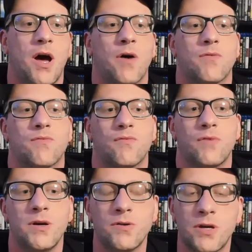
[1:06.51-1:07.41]
a
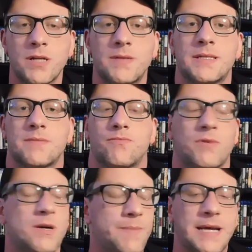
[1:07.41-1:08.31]
real
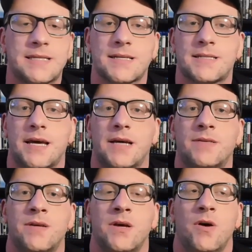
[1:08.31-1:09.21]
big success,